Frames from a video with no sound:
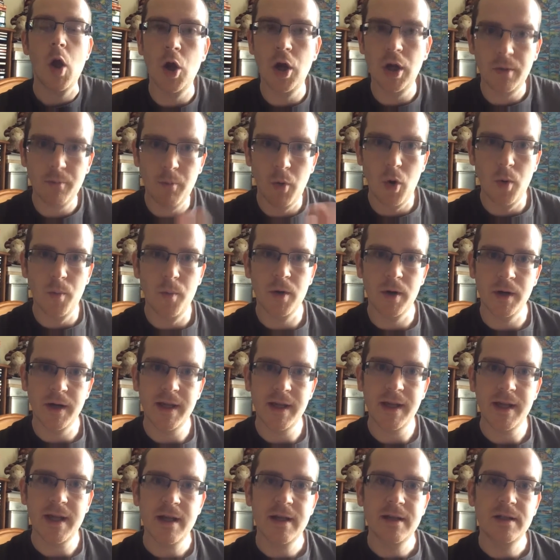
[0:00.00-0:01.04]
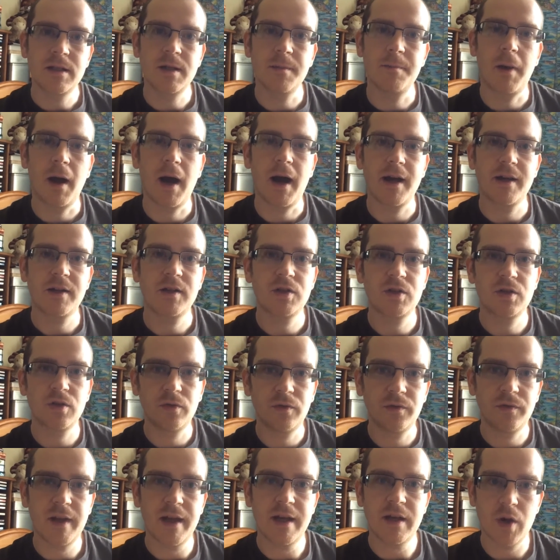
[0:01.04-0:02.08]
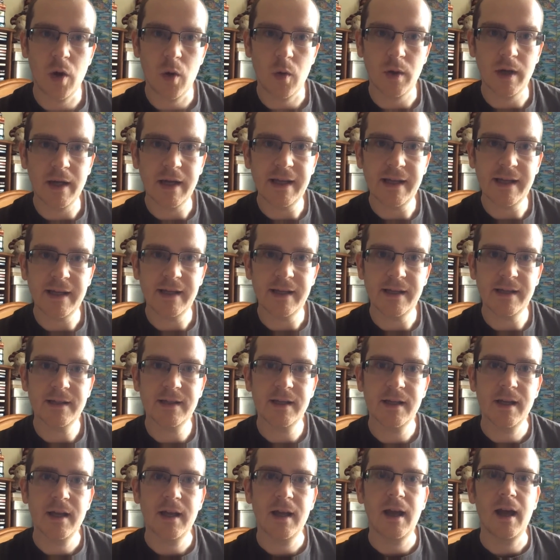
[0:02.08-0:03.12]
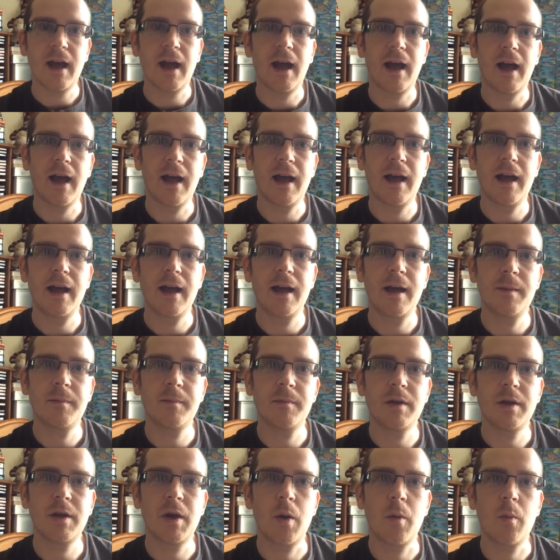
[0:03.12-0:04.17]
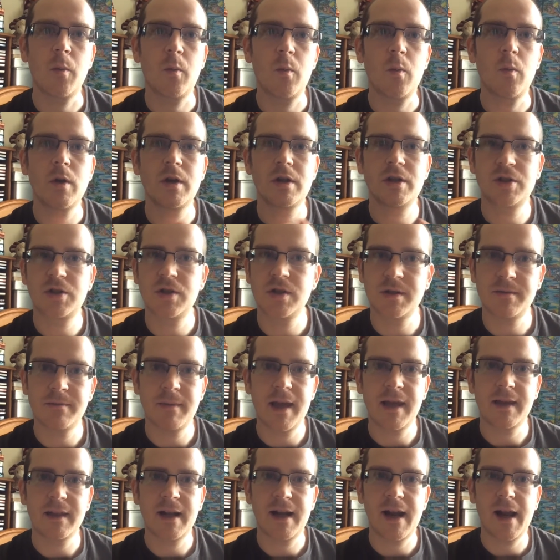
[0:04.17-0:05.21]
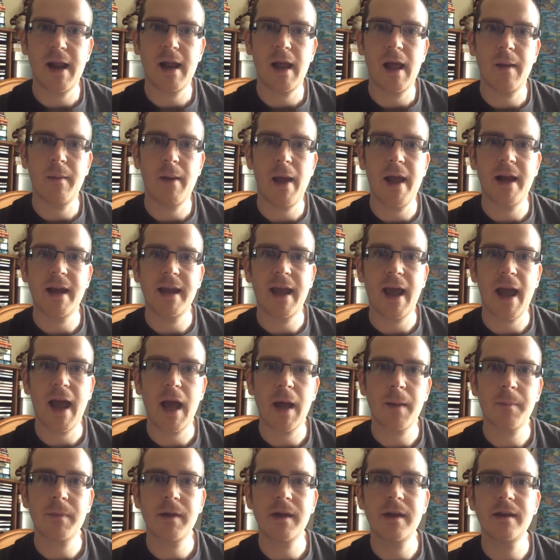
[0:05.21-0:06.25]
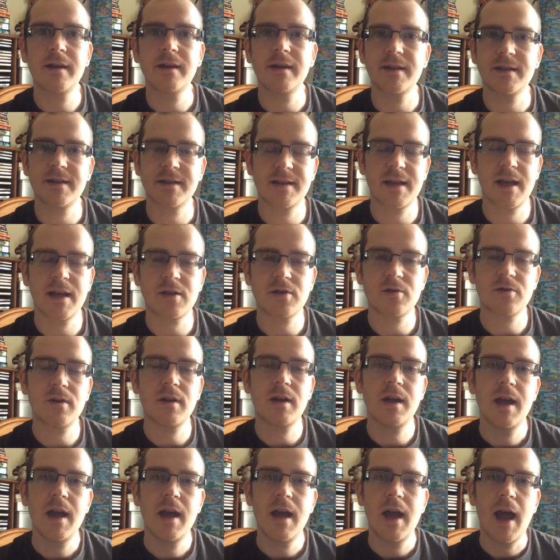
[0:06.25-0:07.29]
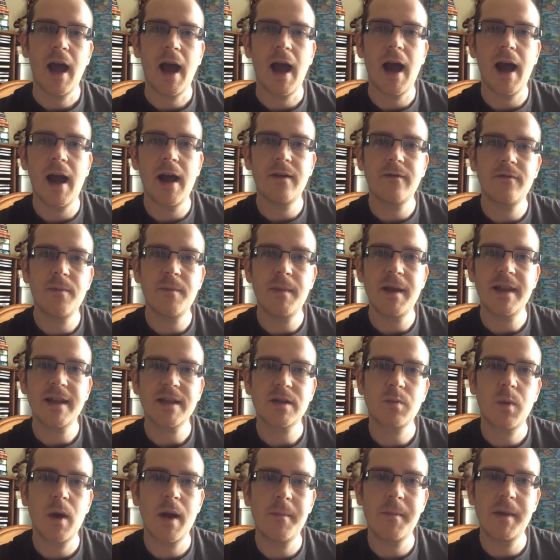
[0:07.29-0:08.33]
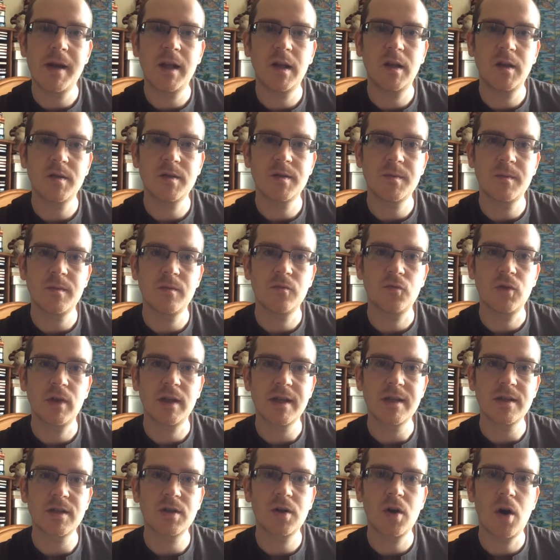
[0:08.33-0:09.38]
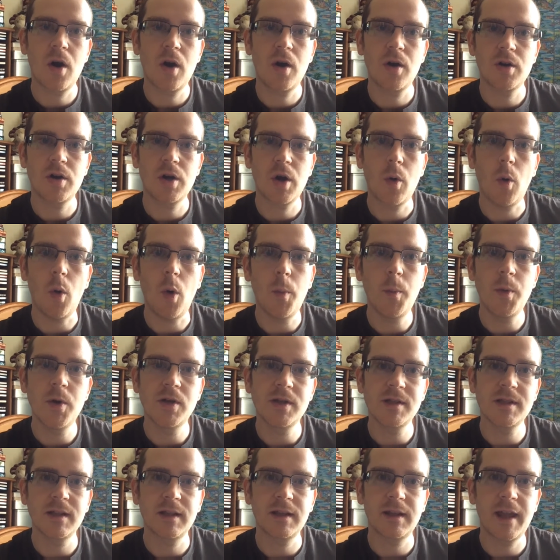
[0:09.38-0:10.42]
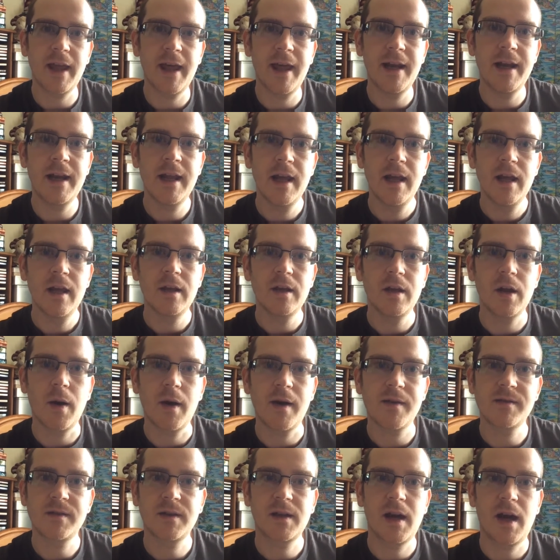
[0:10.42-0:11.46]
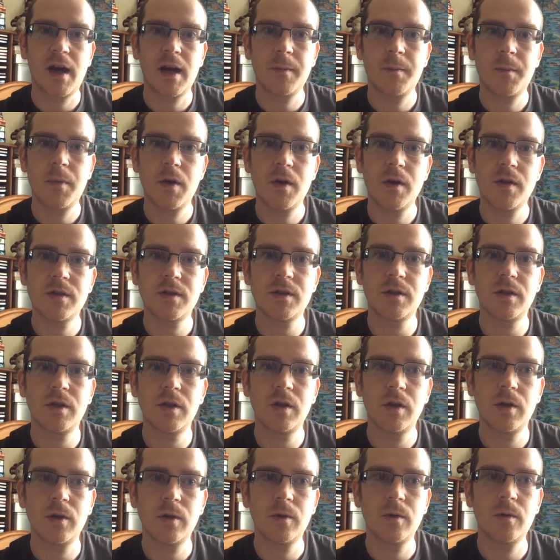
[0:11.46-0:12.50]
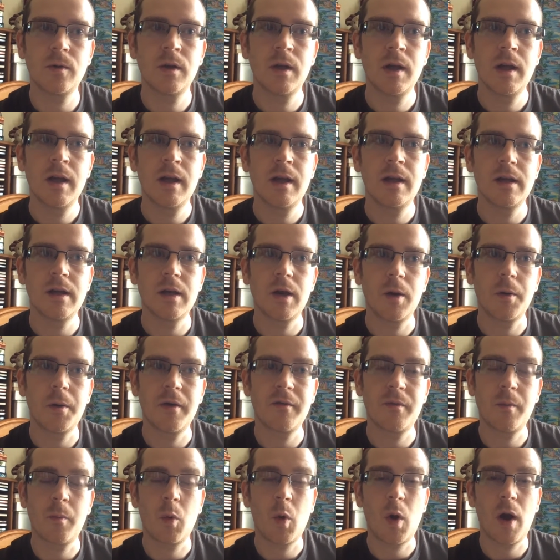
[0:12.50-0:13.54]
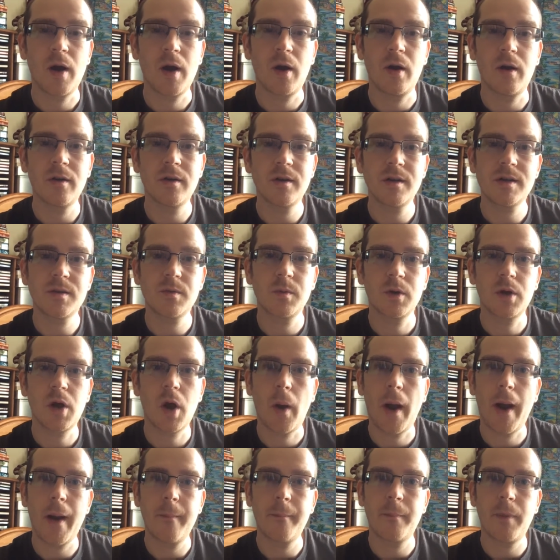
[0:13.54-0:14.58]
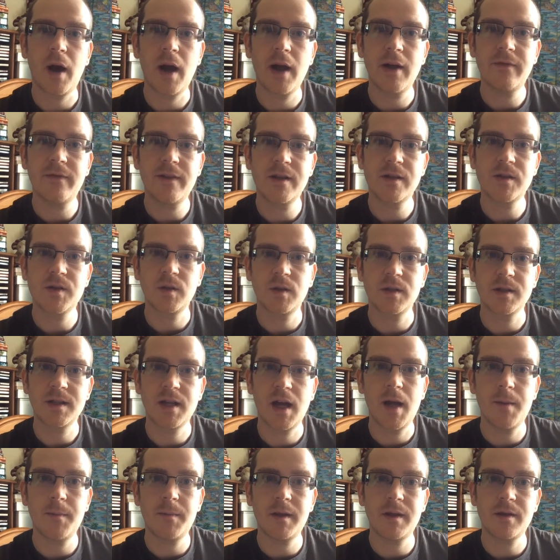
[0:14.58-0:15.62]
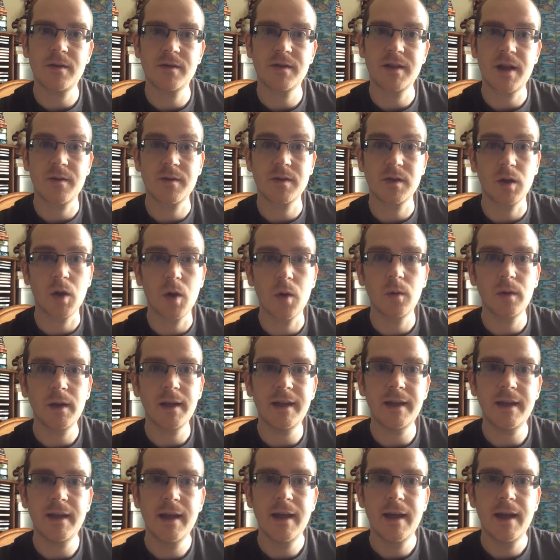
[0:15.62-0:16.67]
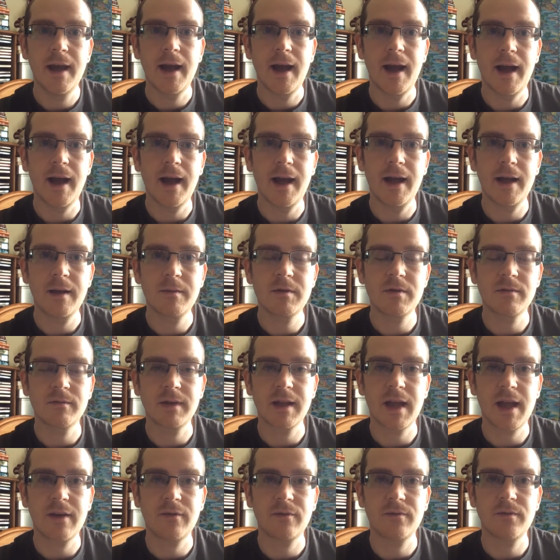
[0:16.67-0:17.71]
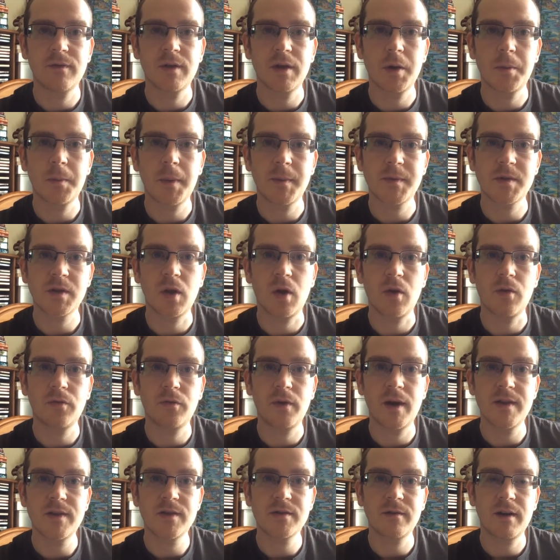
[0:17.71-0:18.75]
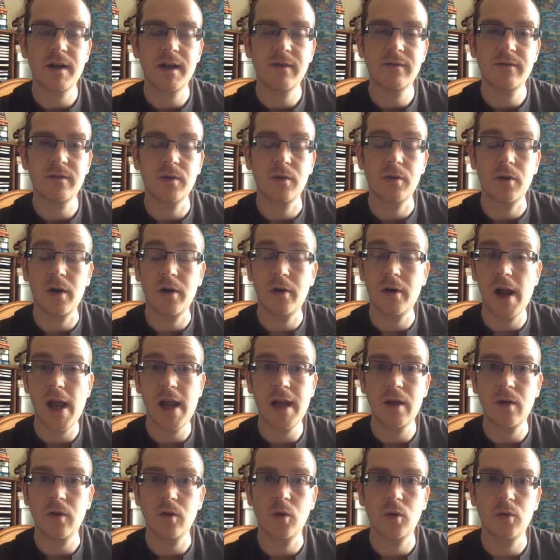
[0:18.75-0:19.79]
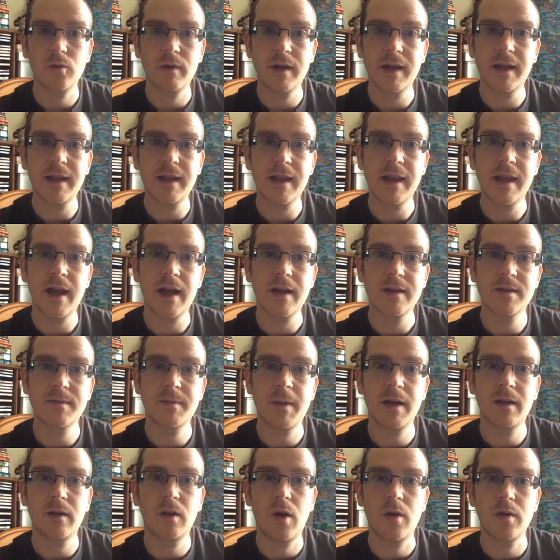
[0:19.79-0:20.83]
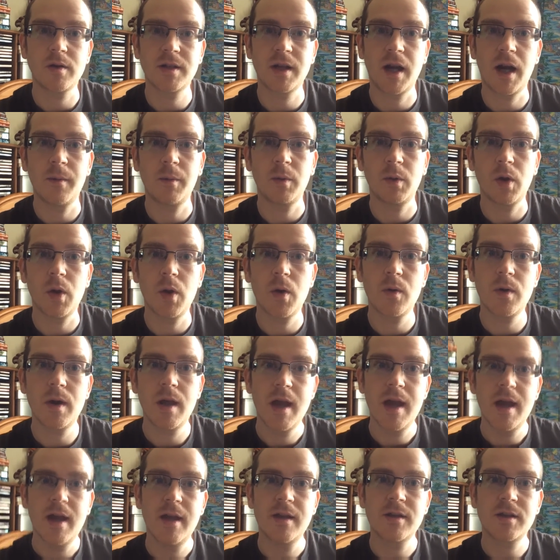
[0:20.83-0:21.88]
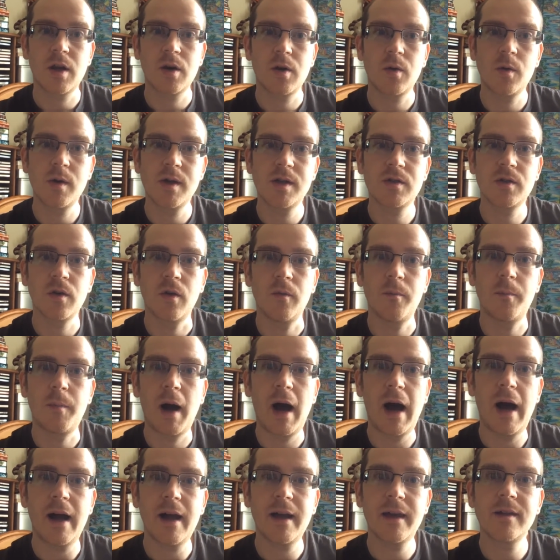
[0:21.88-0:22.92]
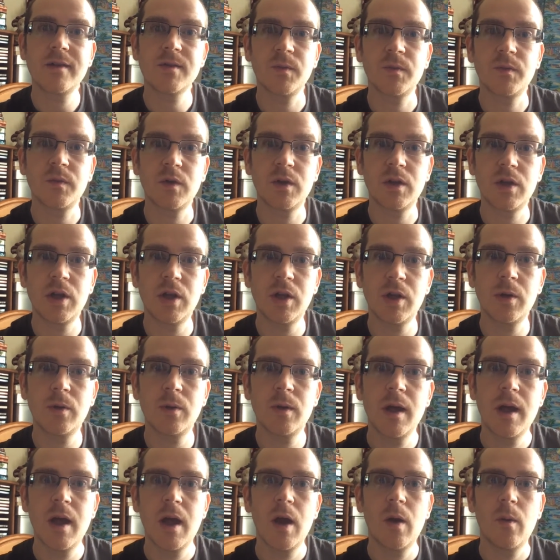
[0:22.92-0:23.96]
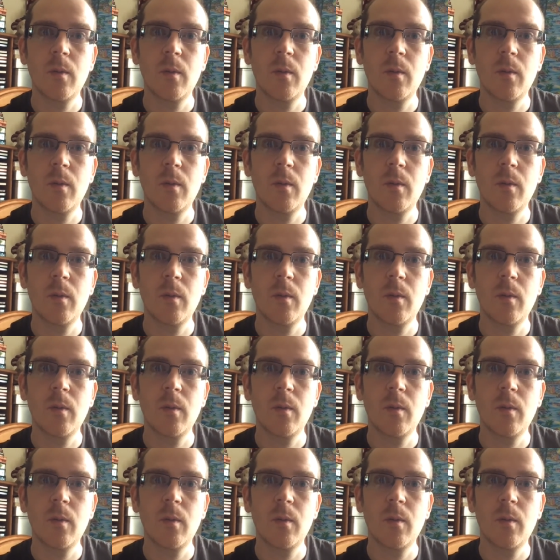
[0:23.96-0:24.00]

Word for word: earning more money to buy stuff they don't need, you know, which doesn't make them any happier, etc. And for me, that's where minimalism really started. You know, up until then, you know, I was the kind of person who, you know, if I'm quite honest, would go out and buy things all the time because I was lonely. Didn't really have, you know, perhaps a lot of friends or anything, or any at all really. I'd spend a lot of time alone, so I'd always sort of buy something new